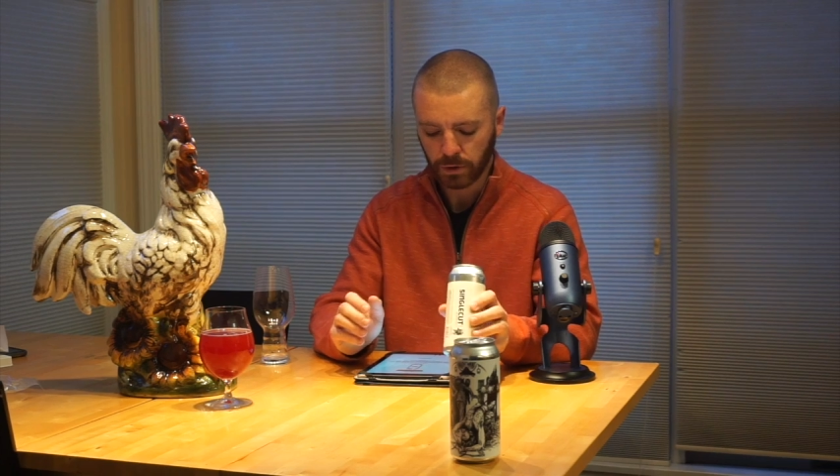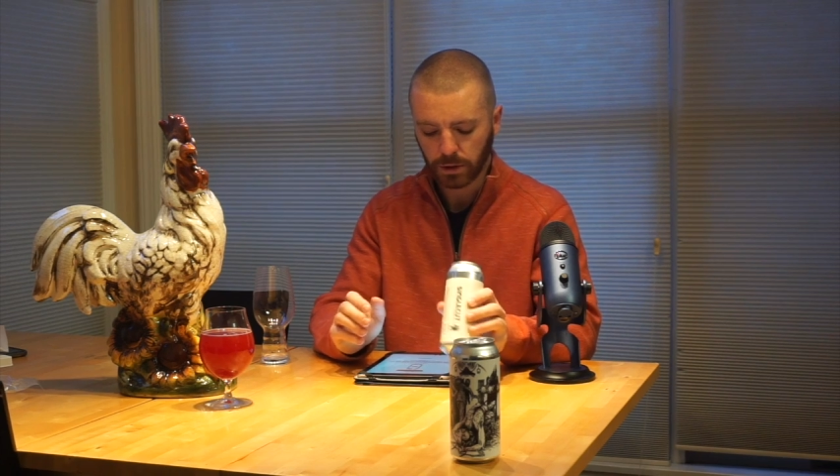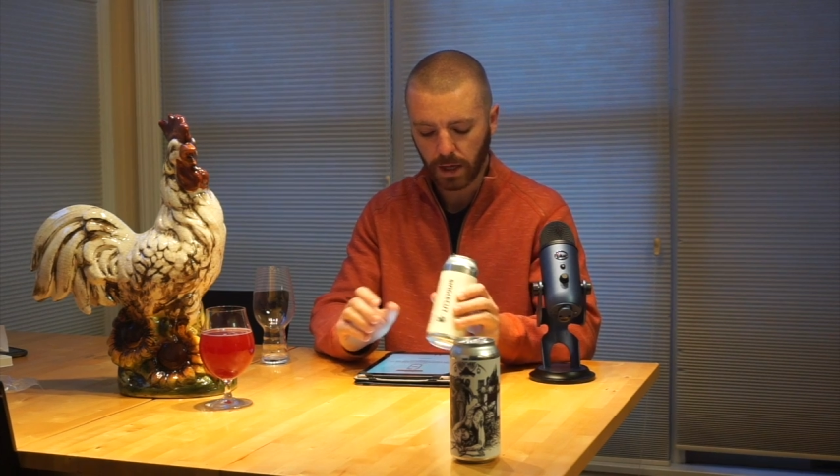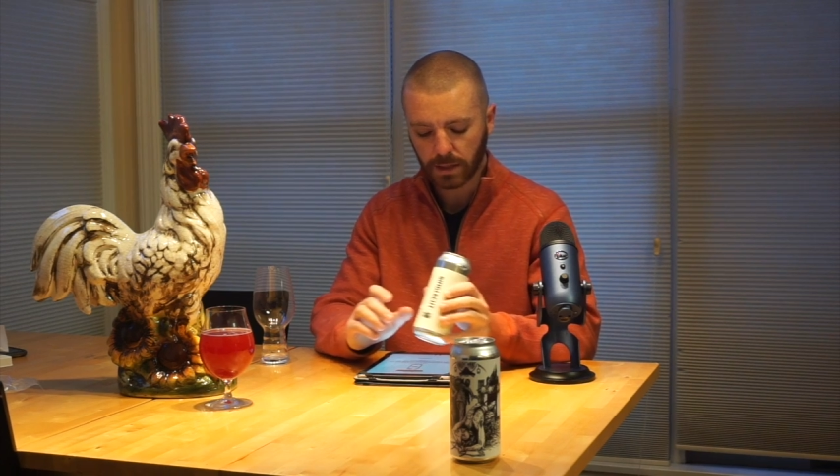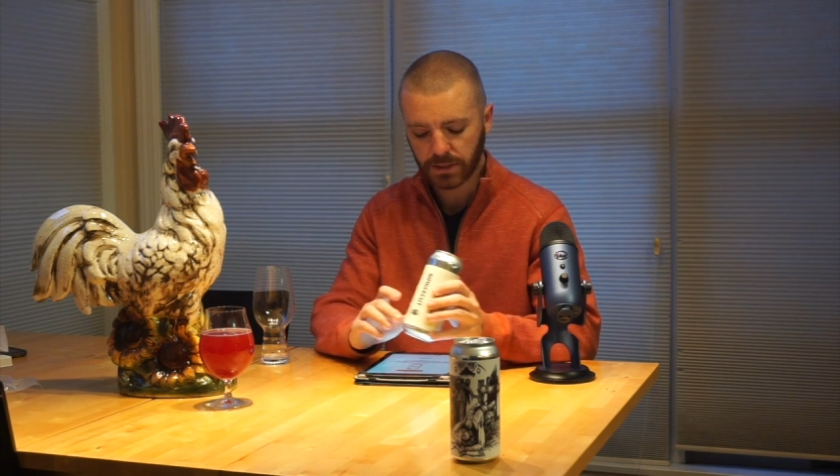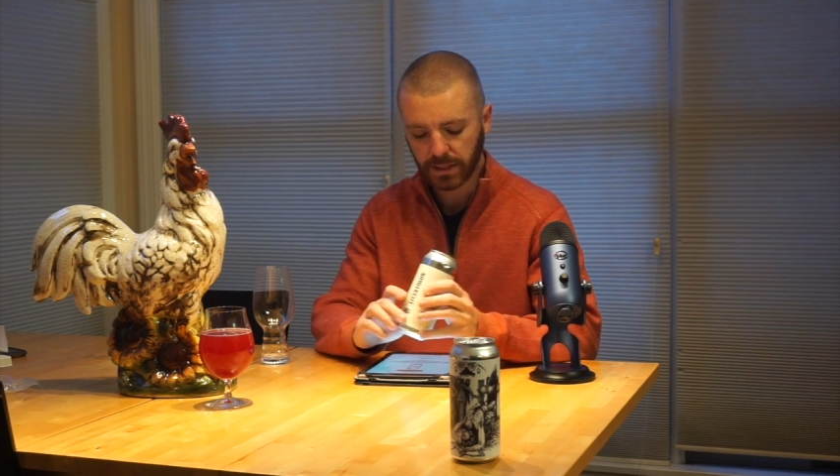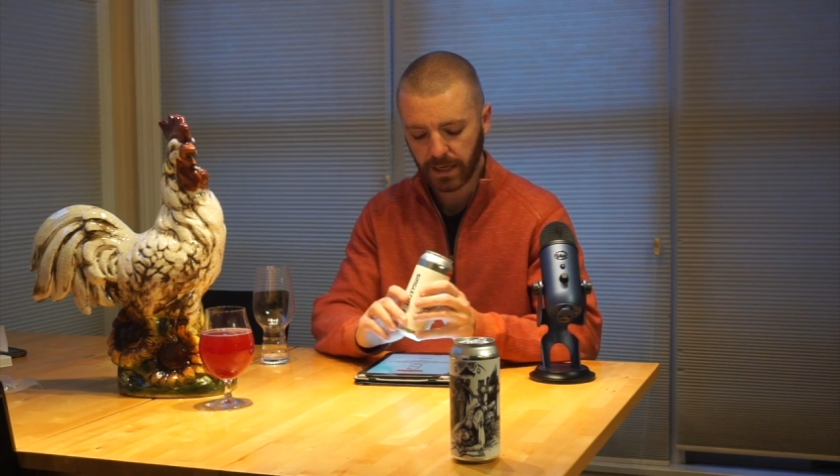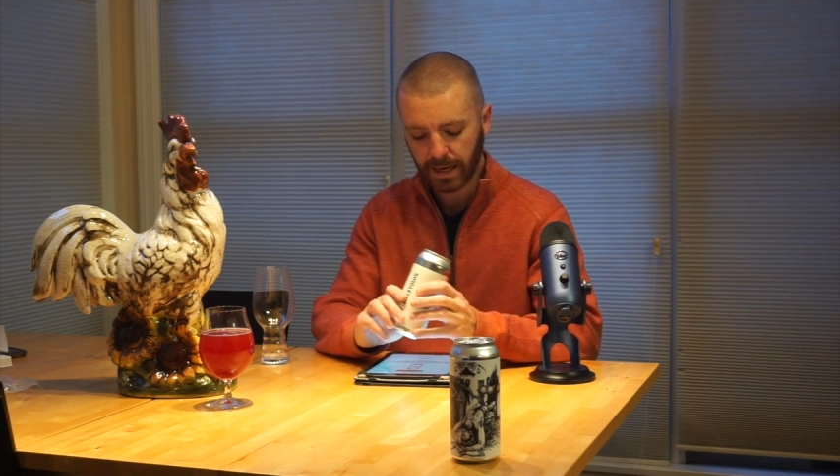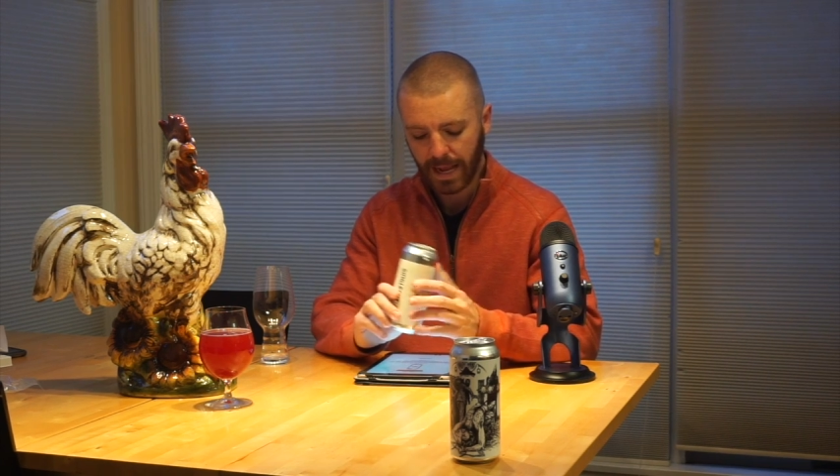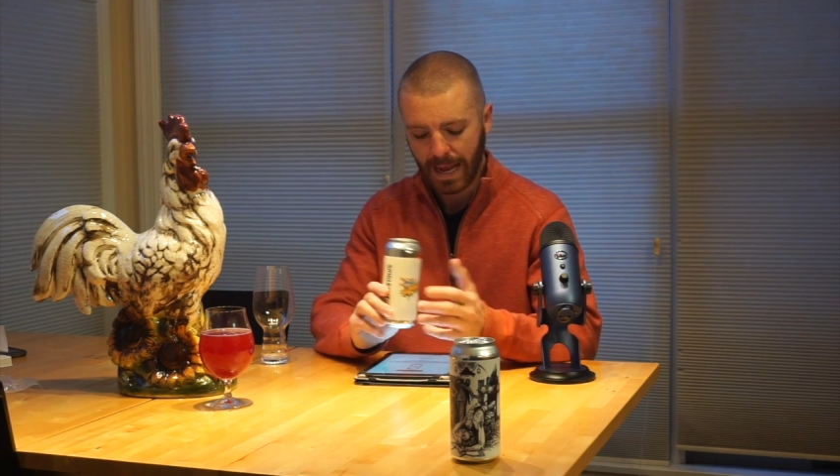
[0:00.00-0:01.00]
Clocks in
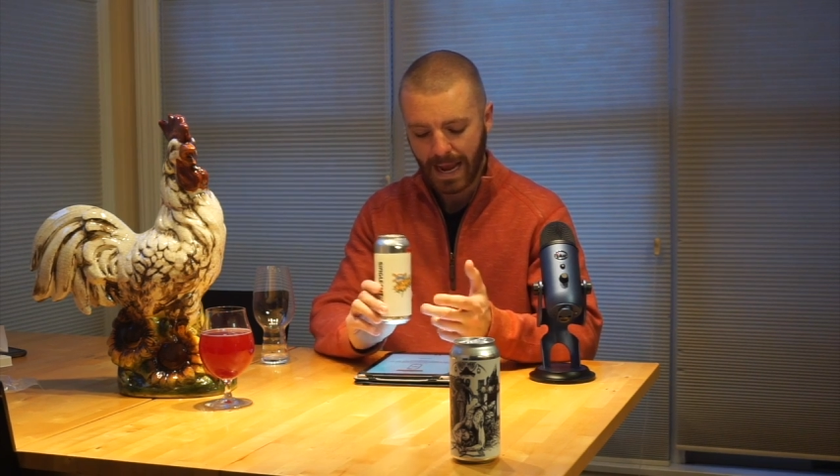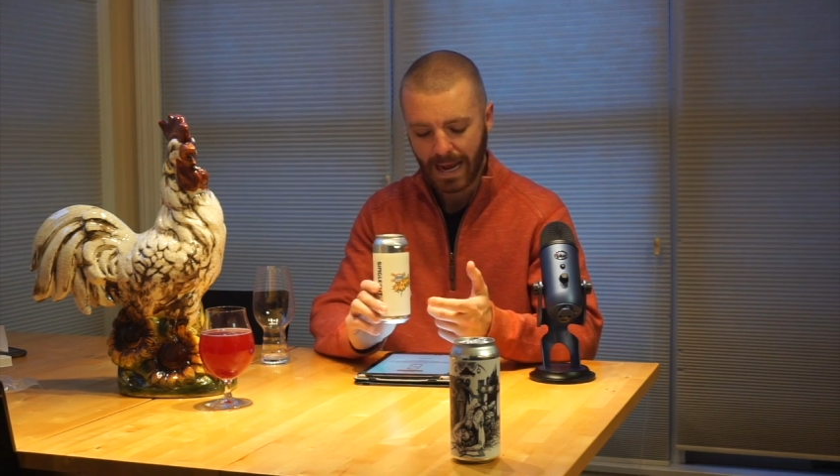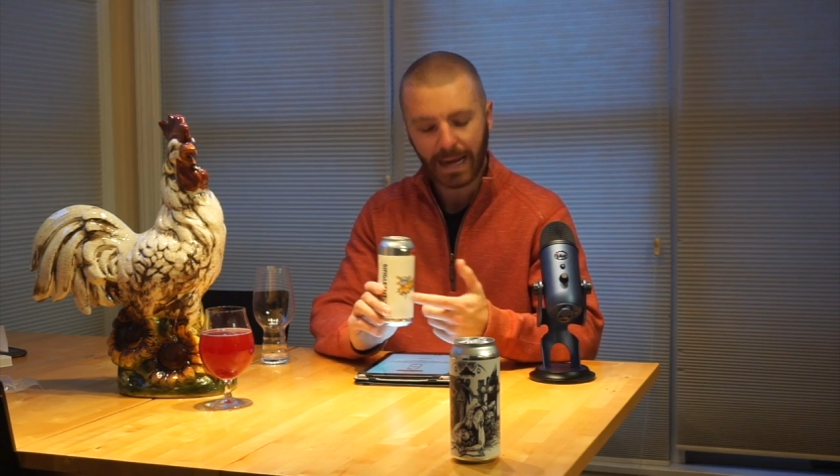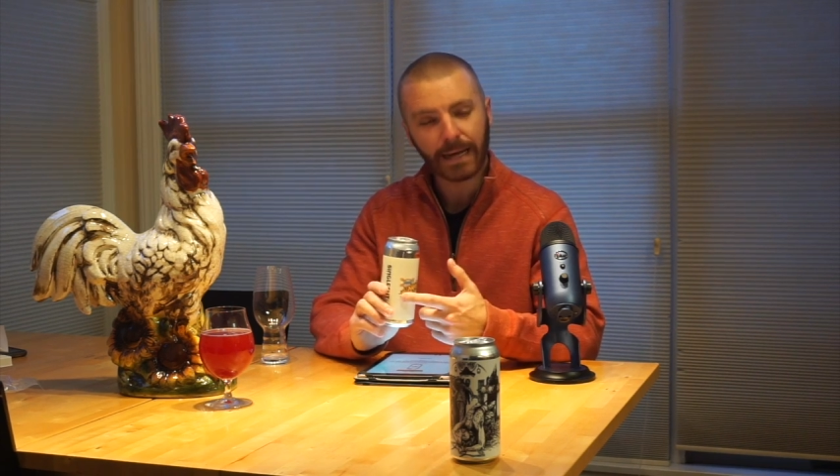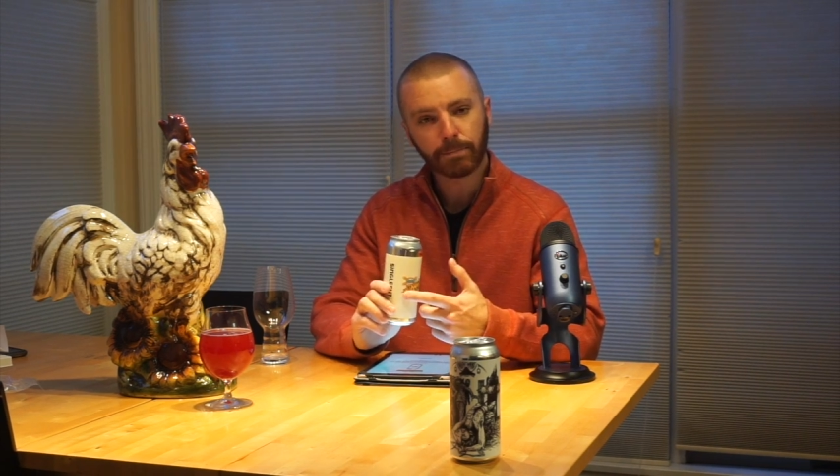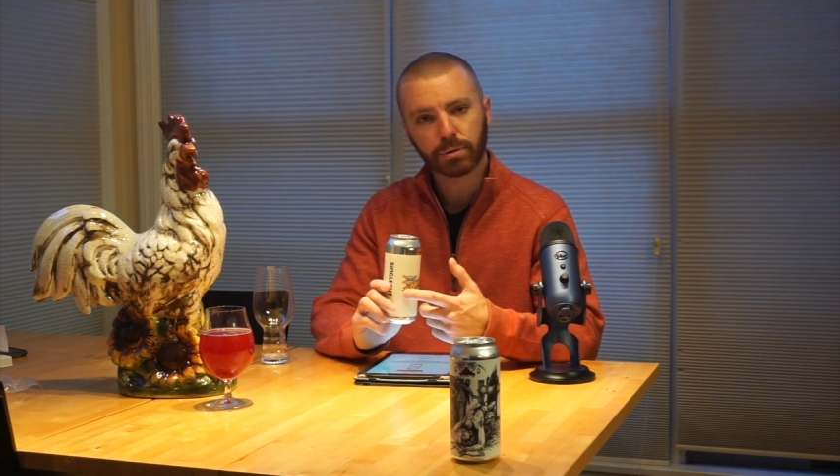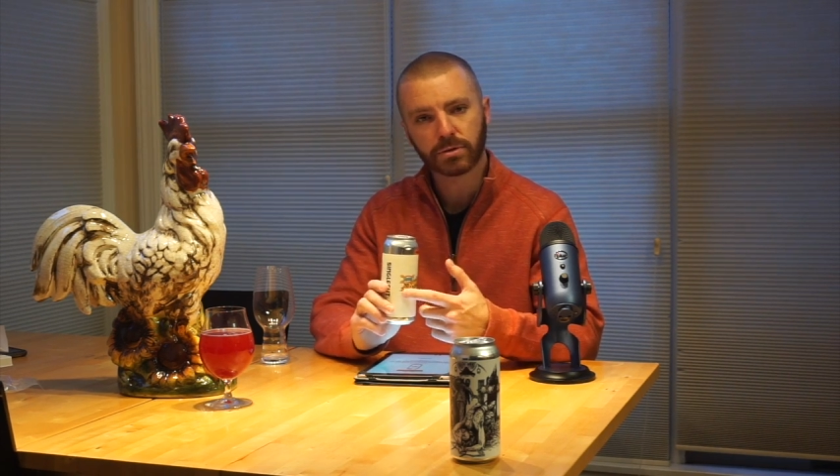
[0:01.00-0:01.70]
at 8%